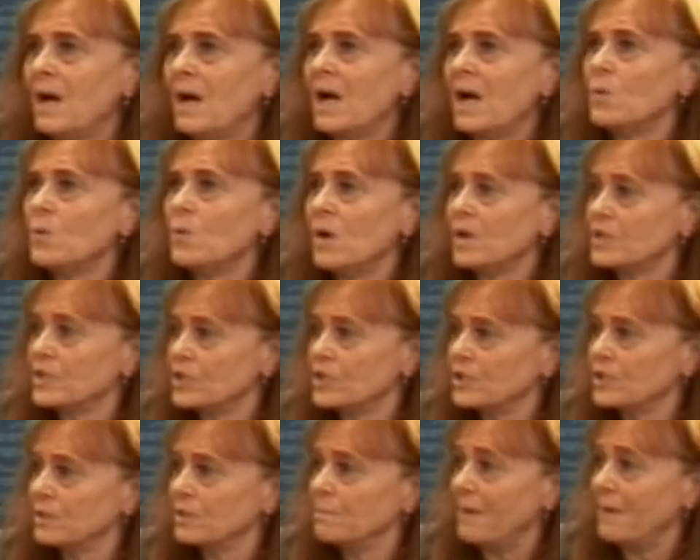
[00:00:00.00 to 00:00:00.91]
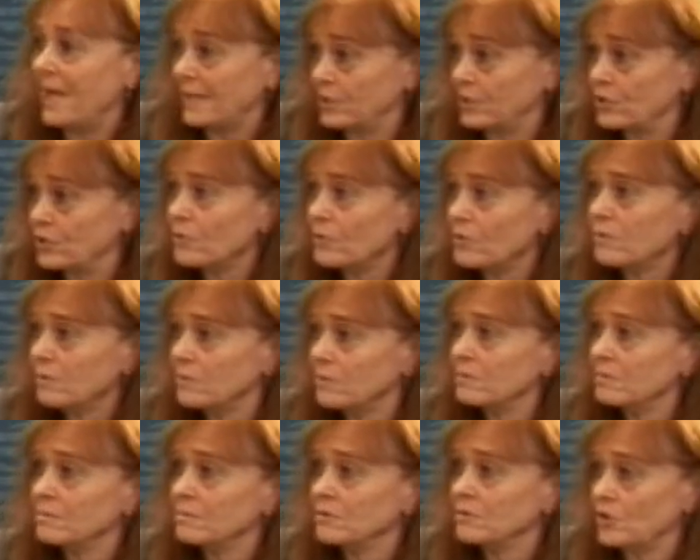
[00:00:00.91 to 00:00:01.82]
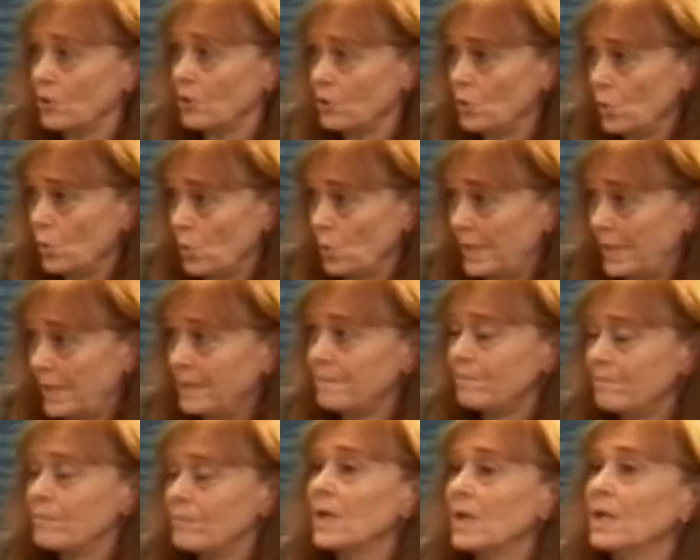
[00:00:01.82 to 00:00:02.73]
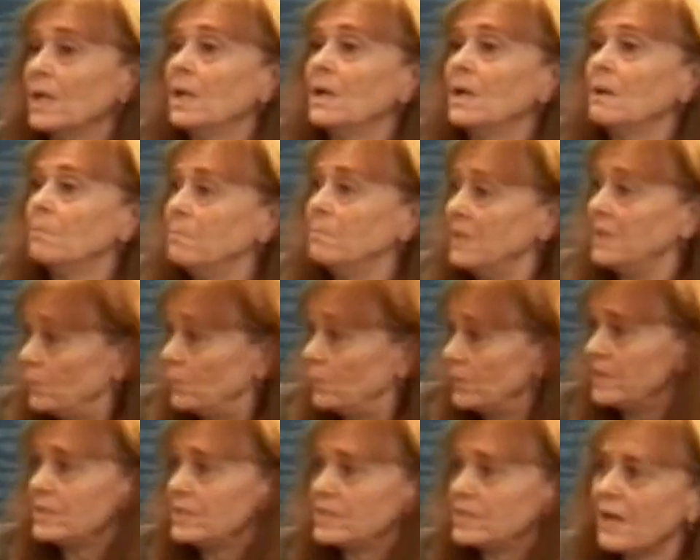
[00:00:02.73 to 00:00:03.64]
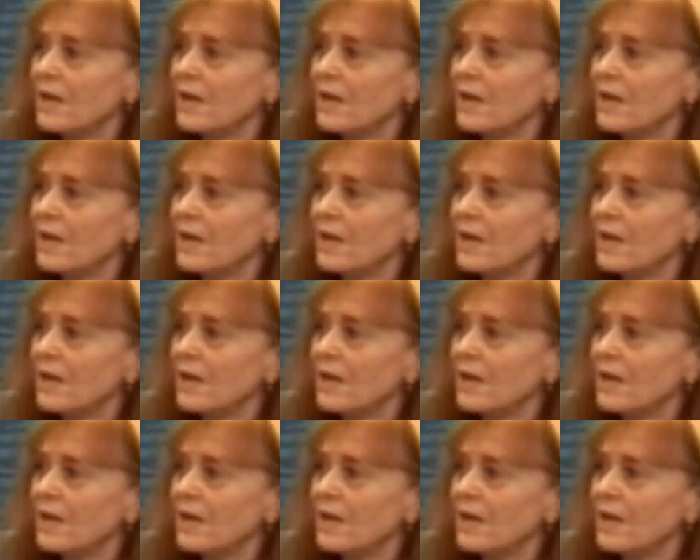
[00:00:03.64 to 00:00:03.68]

I watched the manager, Joe Coyne, meet with his